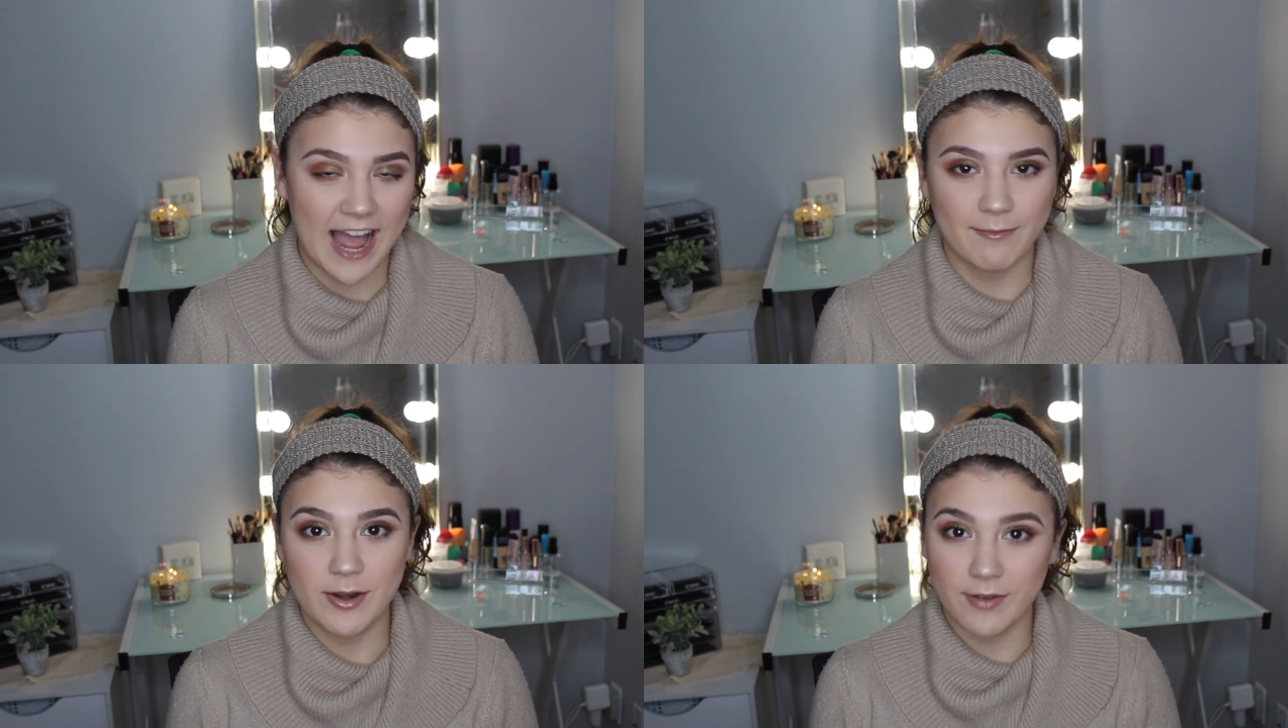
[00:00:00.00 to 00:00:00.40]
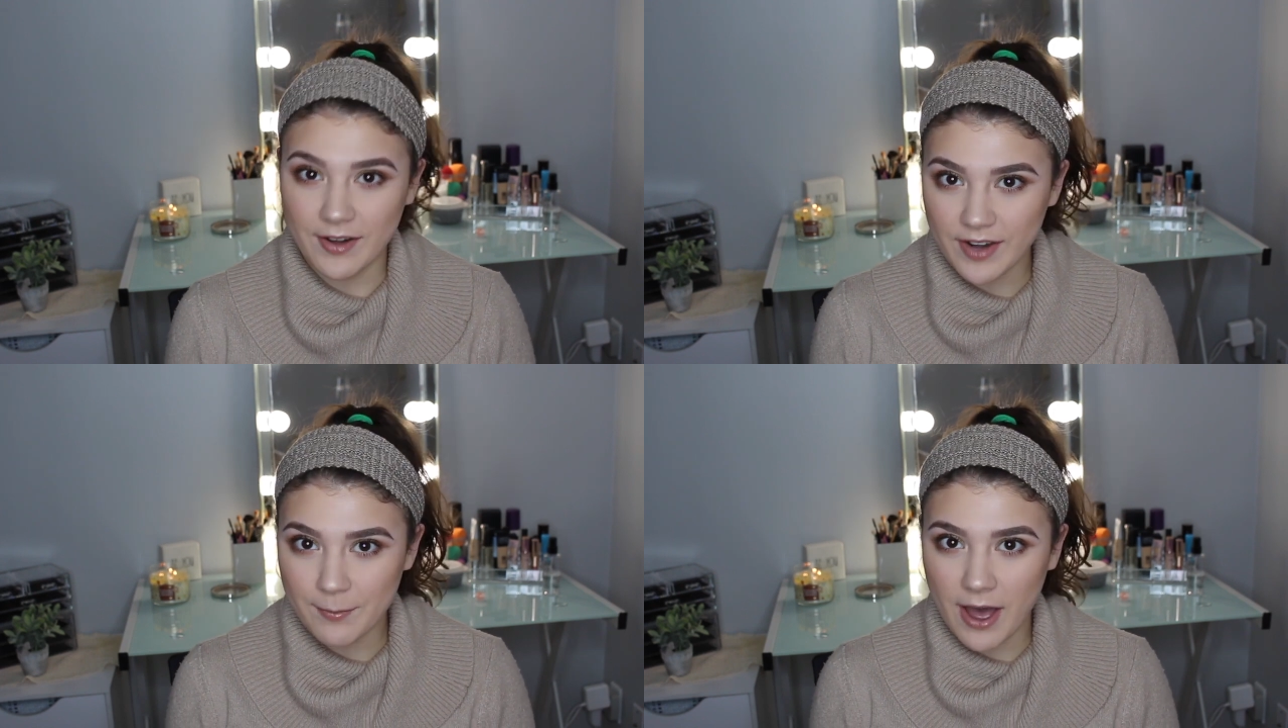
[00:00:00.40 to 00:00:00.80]
I've been
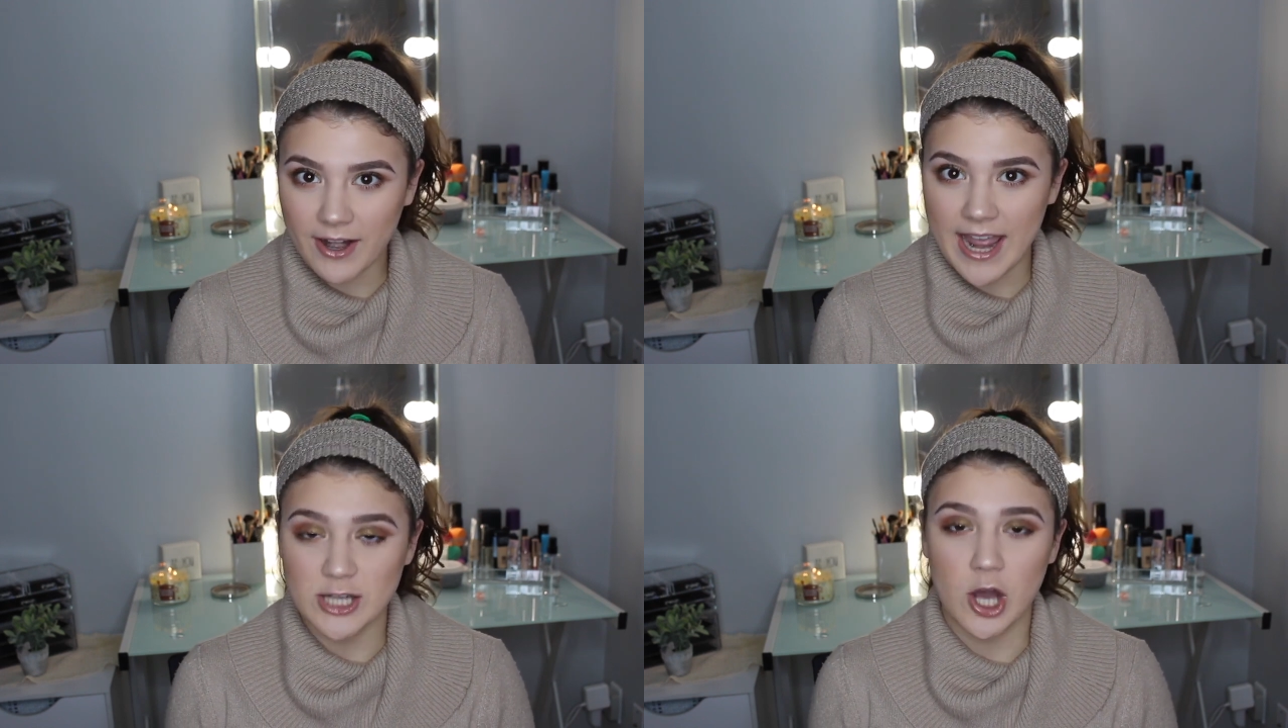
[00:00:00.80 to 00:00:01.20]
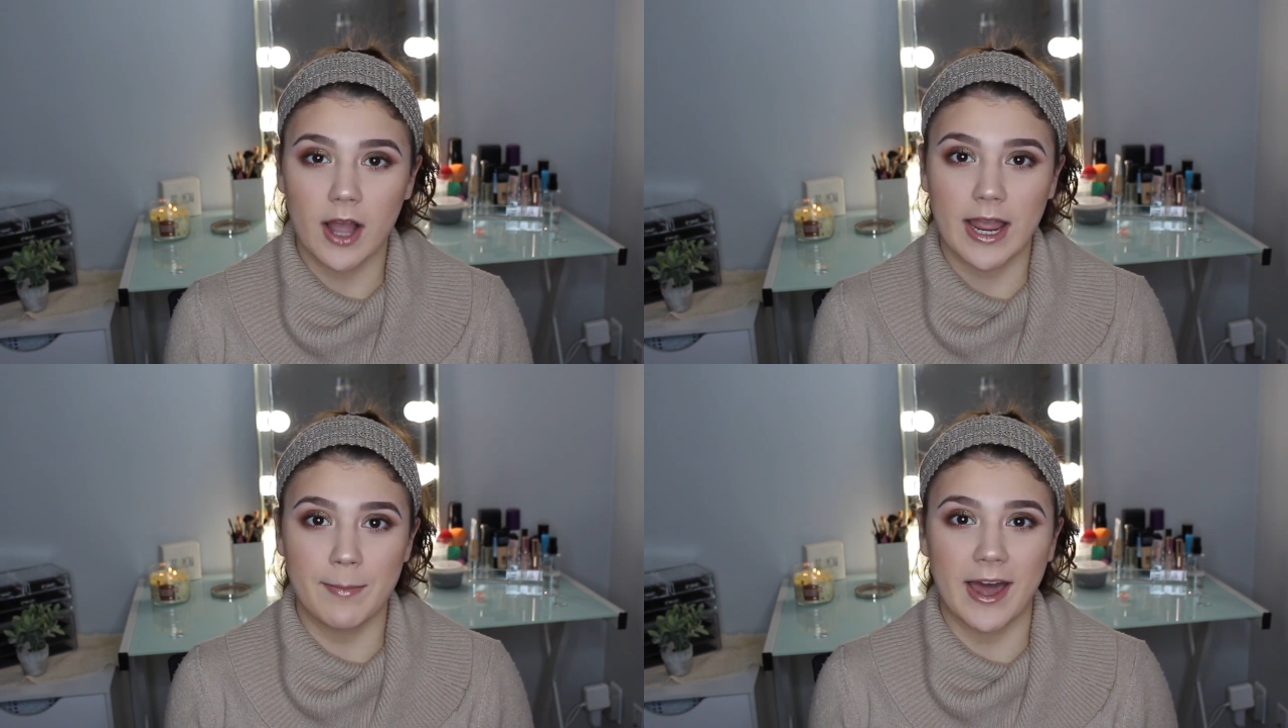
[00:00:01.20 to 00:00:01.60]
raving about it and
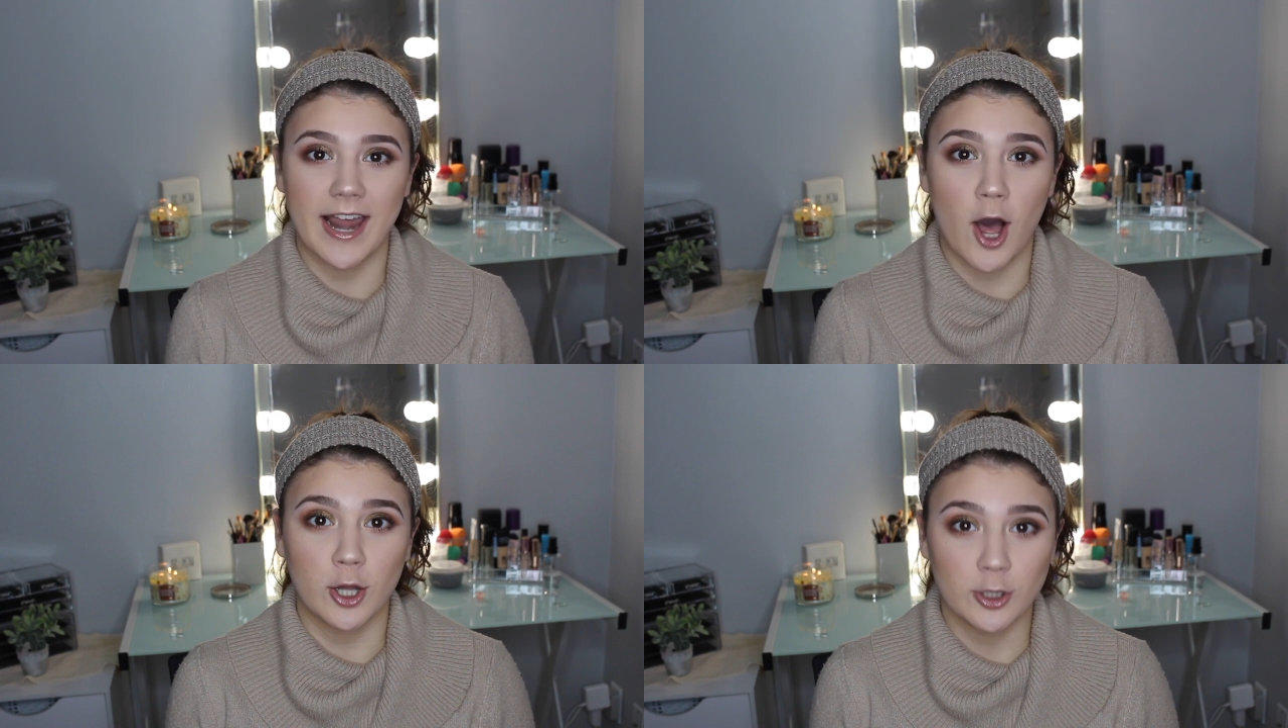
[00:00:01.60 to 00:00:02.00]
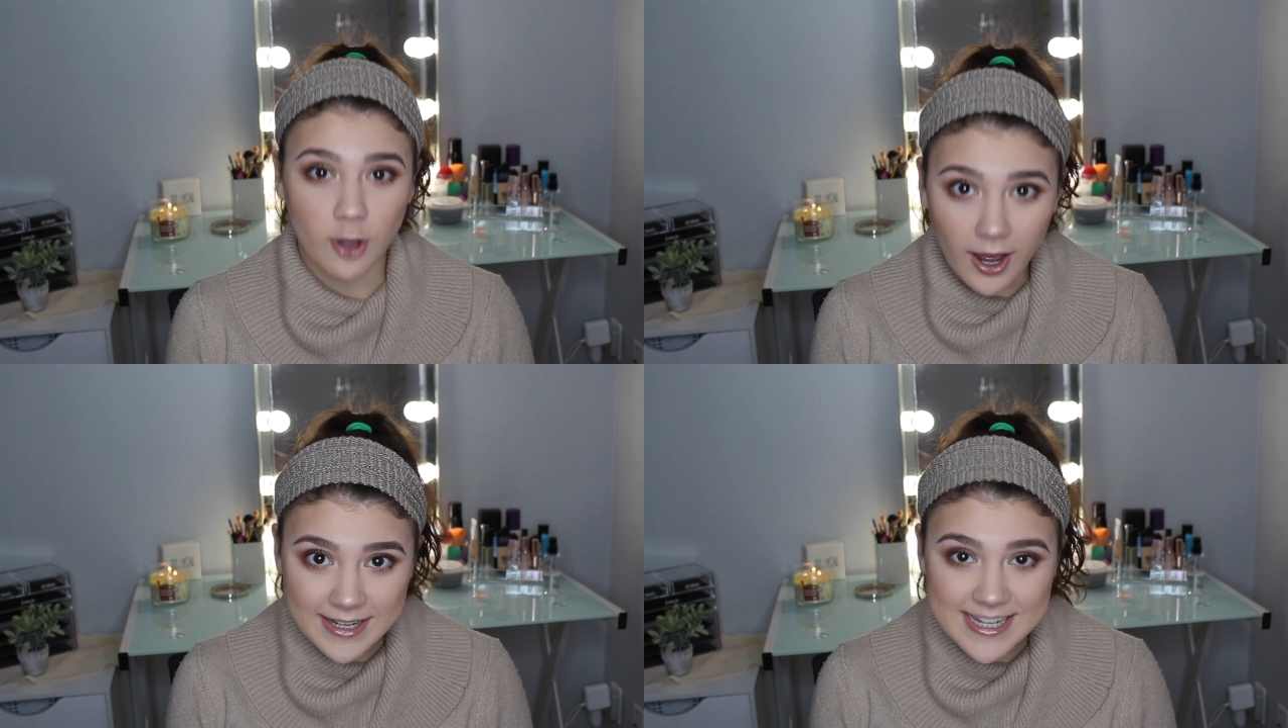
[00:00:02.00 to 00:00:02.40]
talking about it a
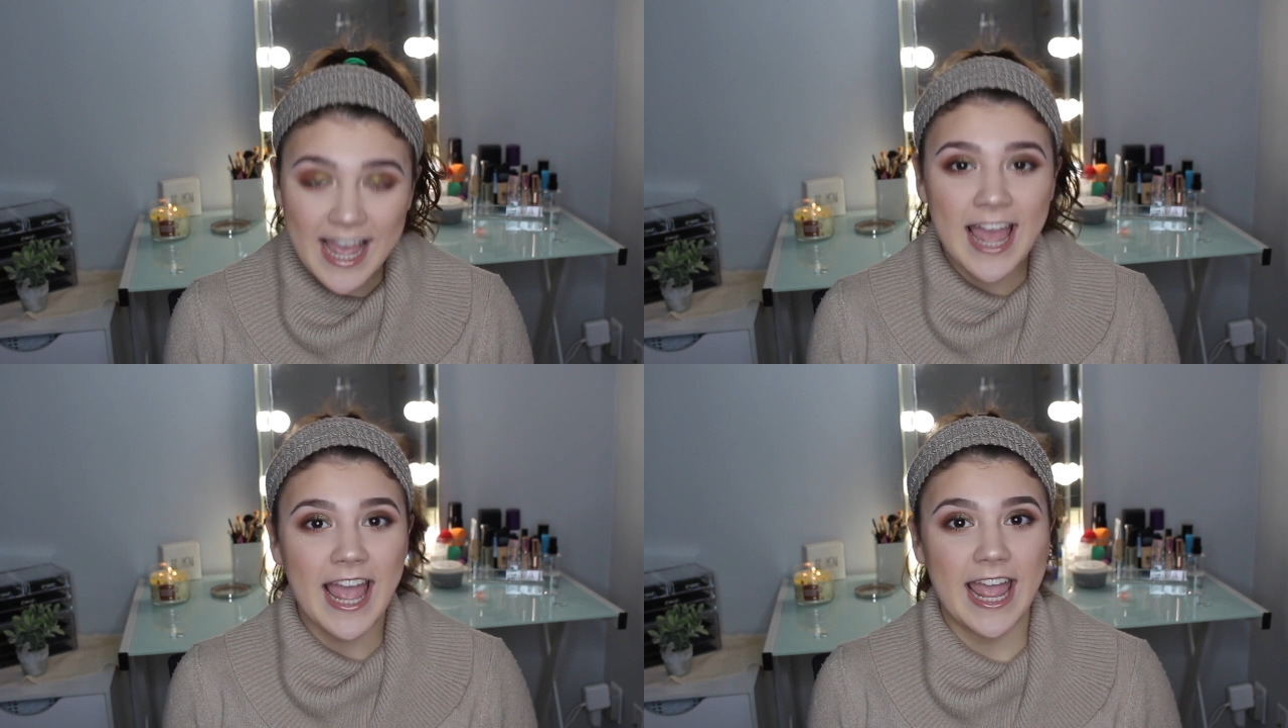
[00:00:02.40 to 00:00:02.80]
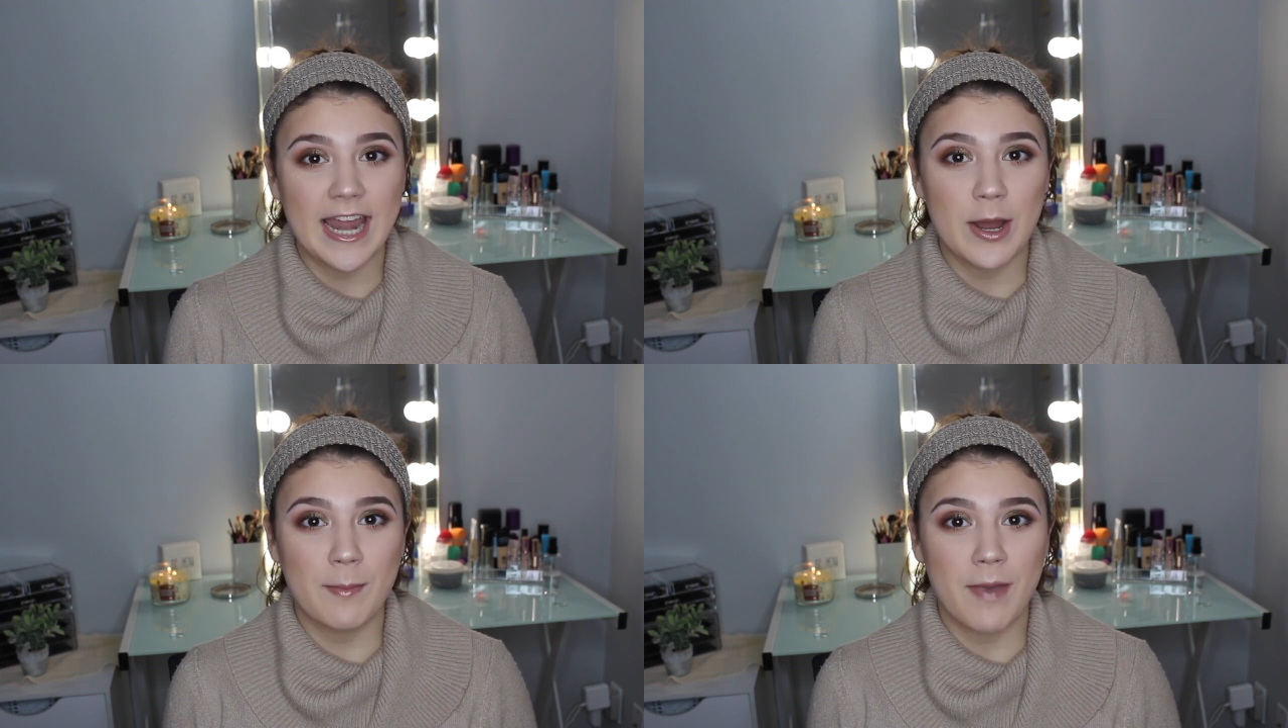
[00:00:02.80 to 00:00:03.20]
lot
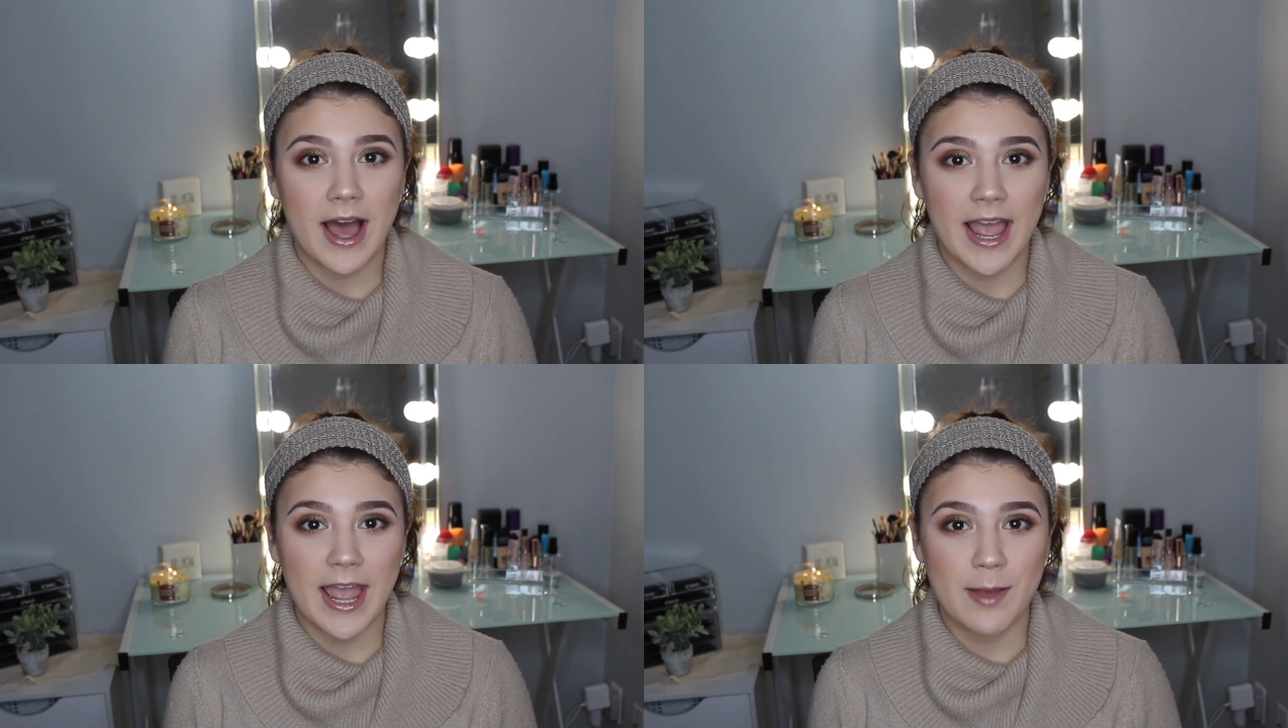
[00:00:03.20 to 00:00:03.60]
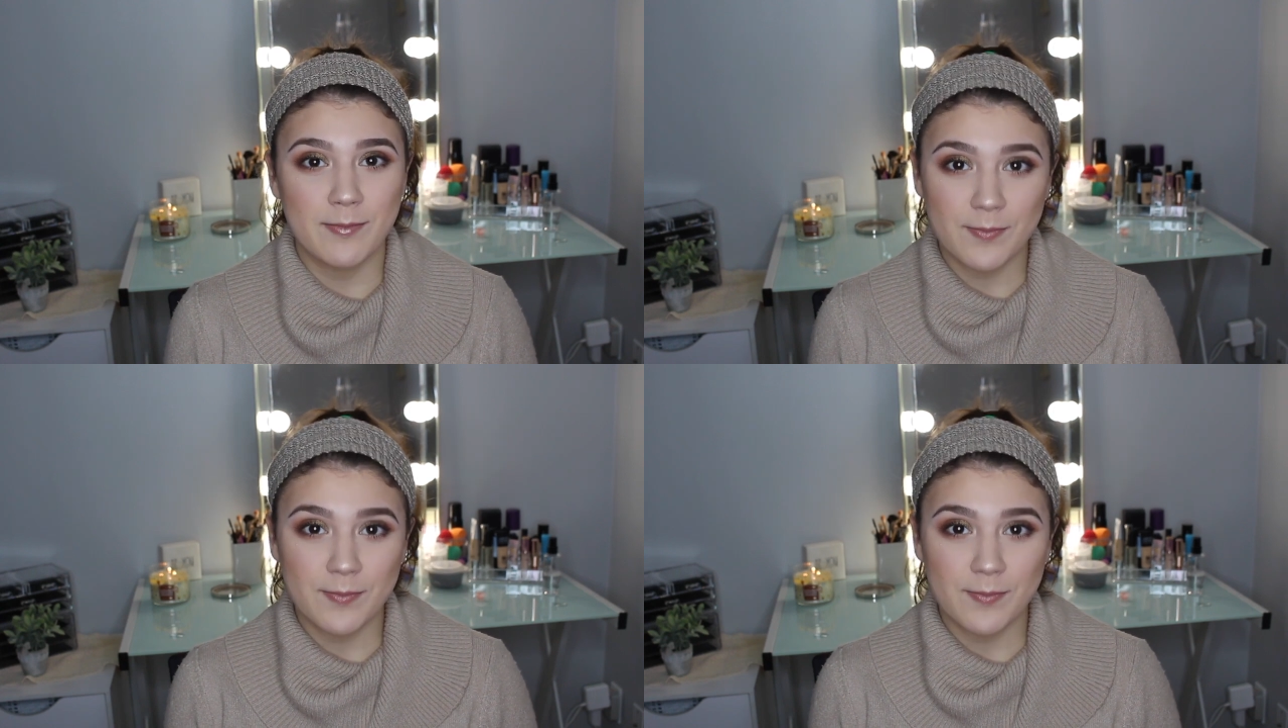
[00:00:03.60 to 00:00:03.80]
in my